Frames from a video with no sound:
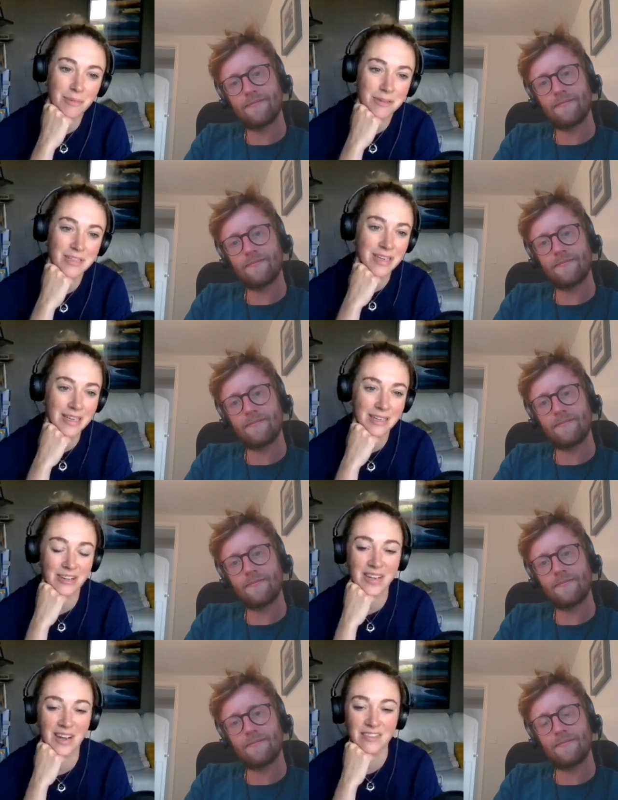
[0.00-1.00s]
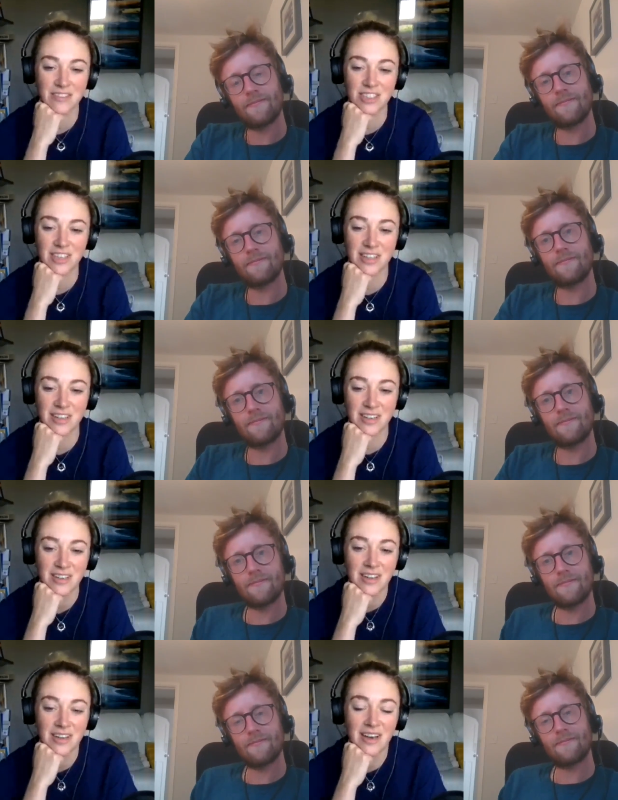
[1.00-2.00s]
Speaker 1: bonding and looking after each other.
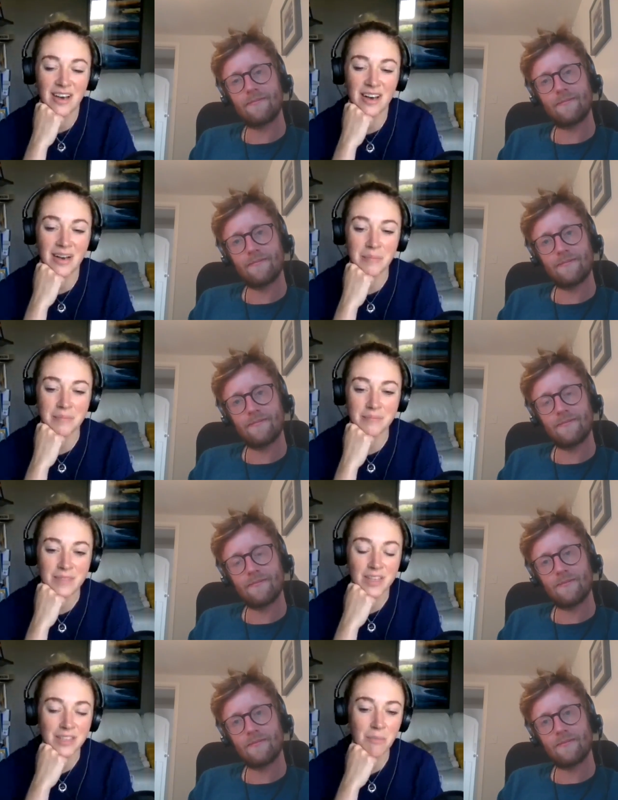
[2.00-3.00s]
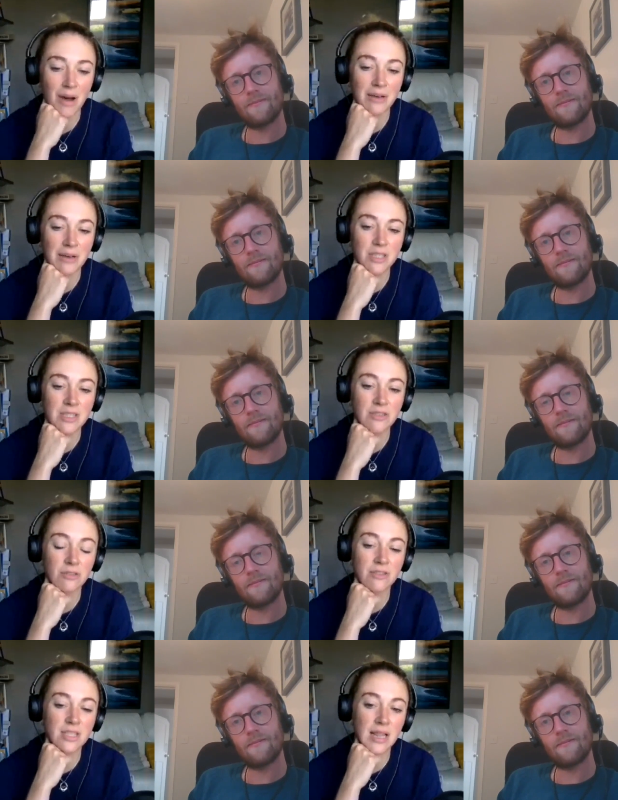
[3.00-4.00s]
Um, so mine was sort
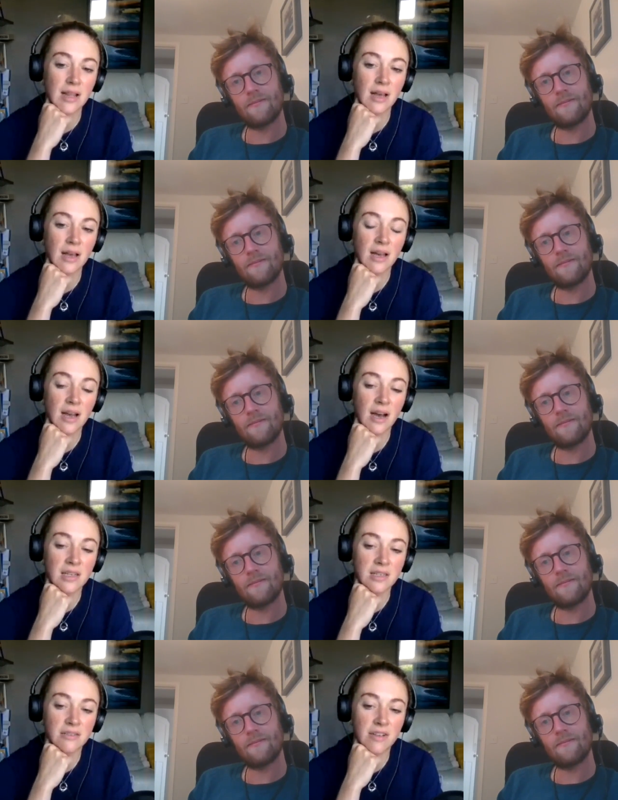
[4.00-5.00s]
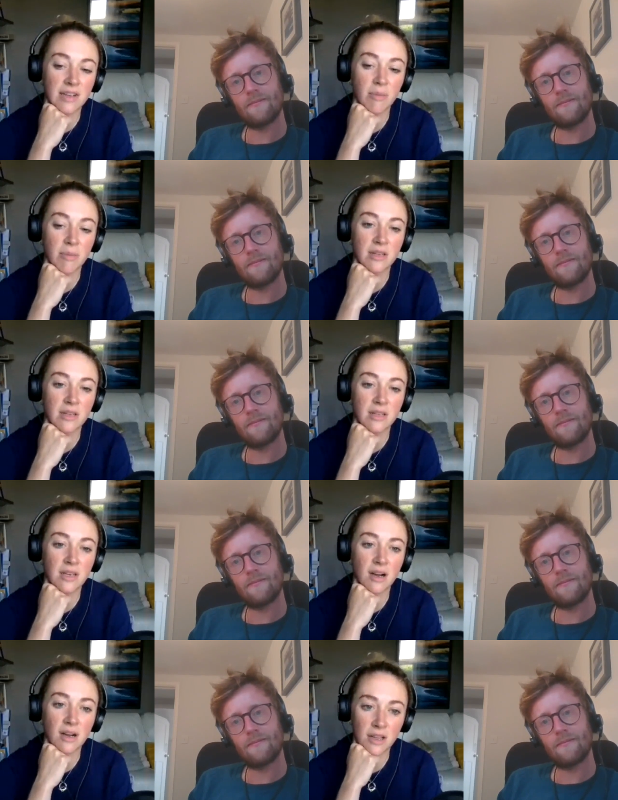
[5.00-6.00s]
of uh, kind of a little bit
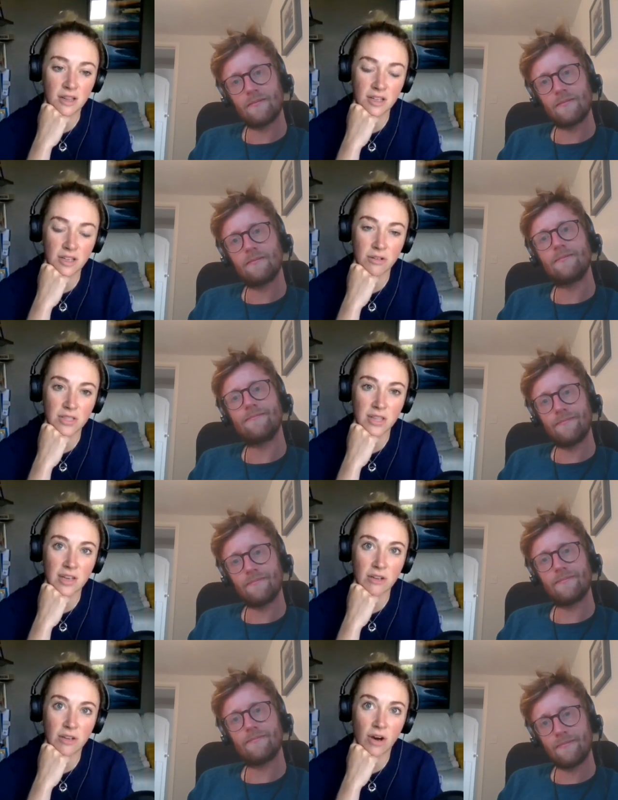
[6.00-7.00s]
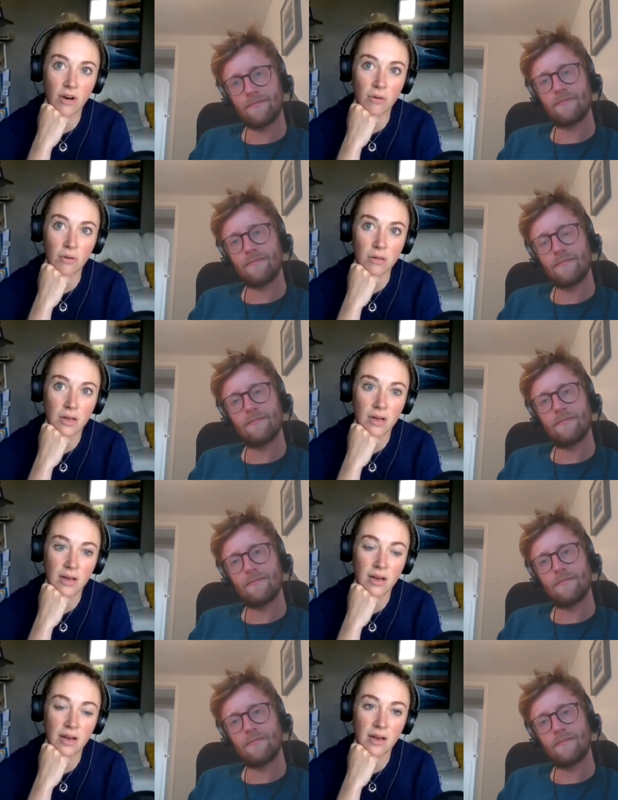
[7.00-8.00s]
younger than yours, I think, mm. on the whole.
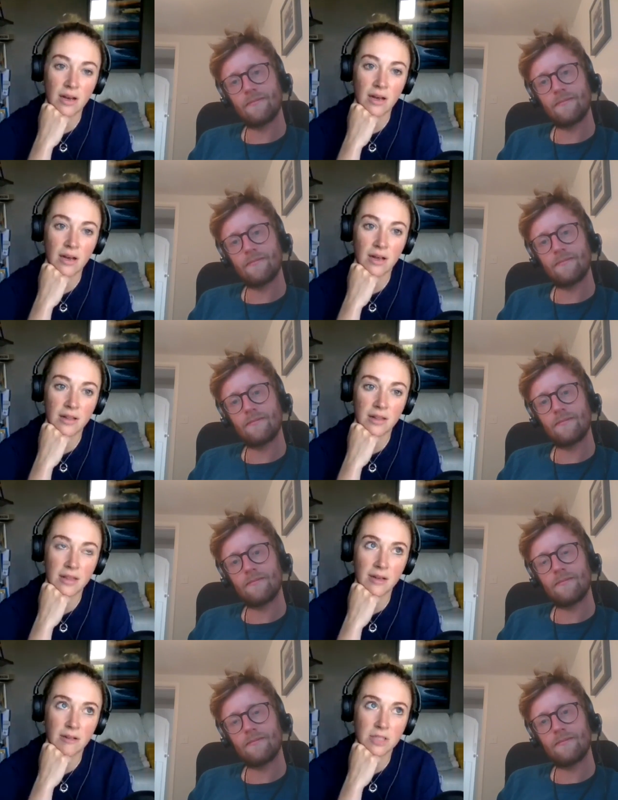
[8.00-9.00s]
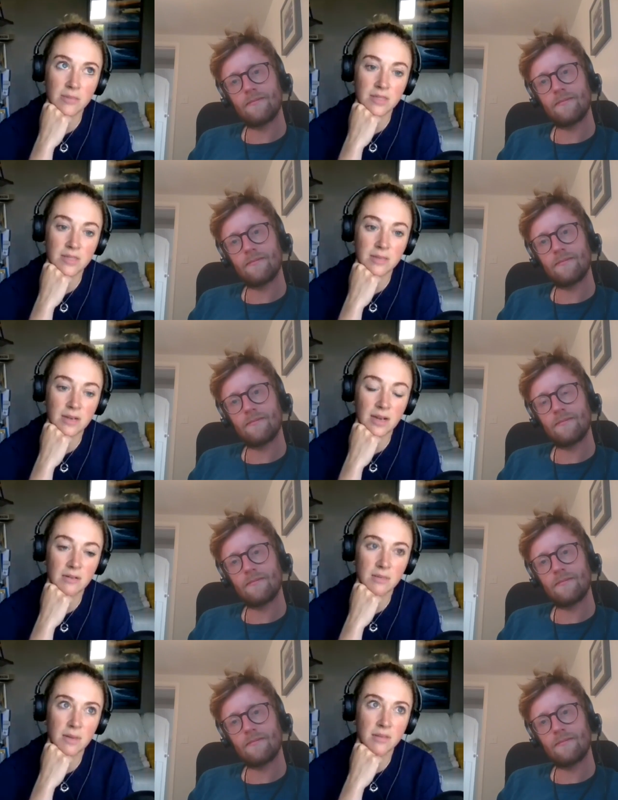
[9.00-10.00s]
Uh, I think the oldest participant I had
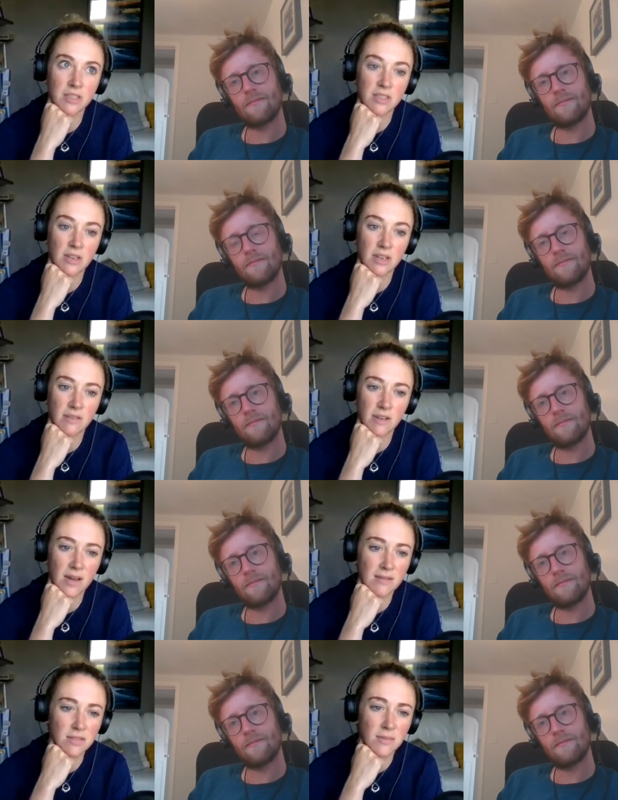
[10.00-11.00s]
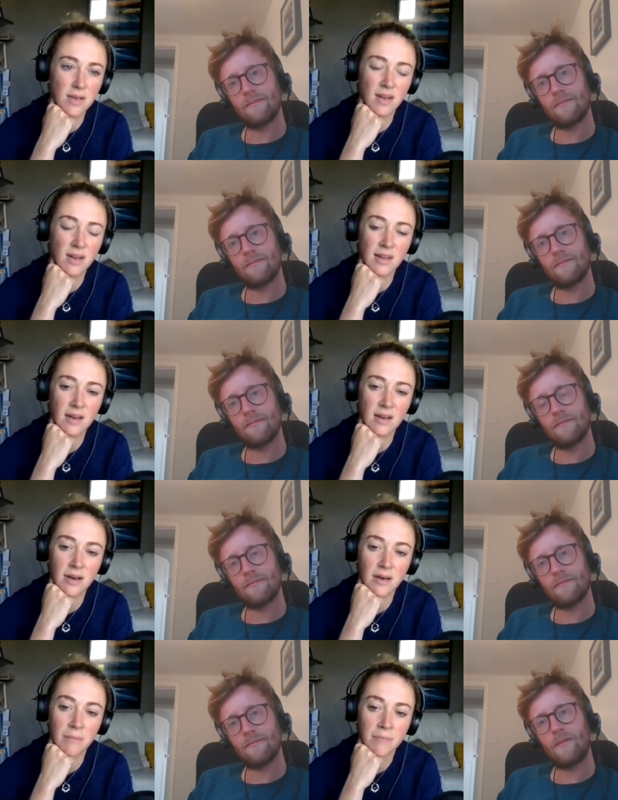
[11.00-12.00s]
was maybe just 35 or something like that.
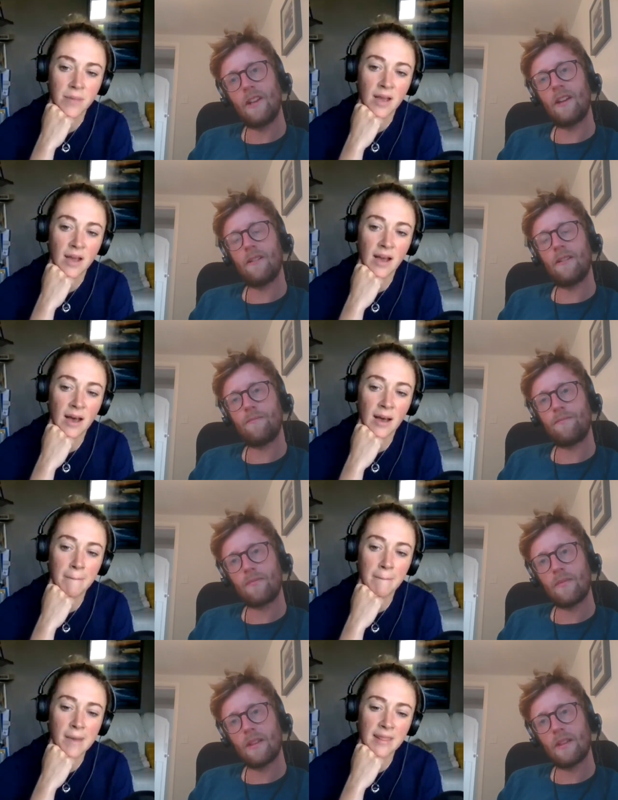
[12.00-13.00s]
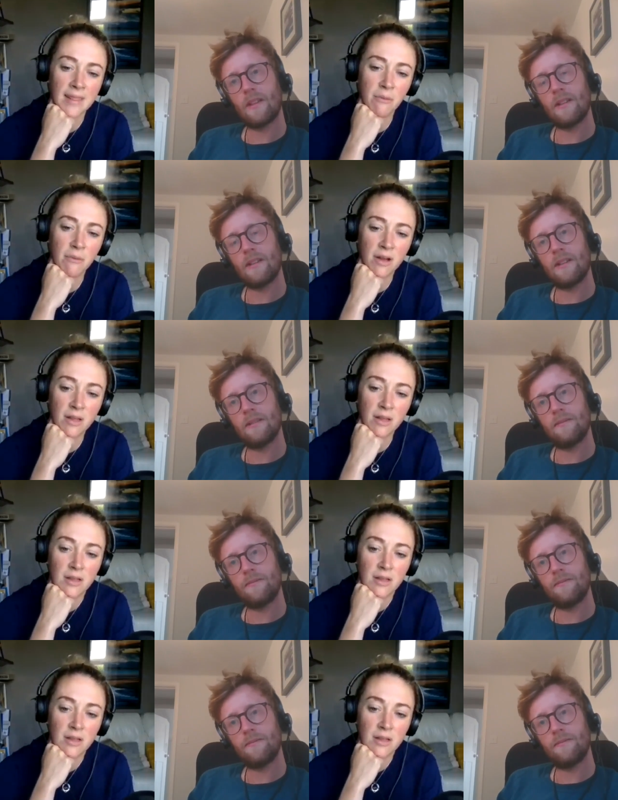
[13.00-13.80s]
Um, yeah. Um, and they were,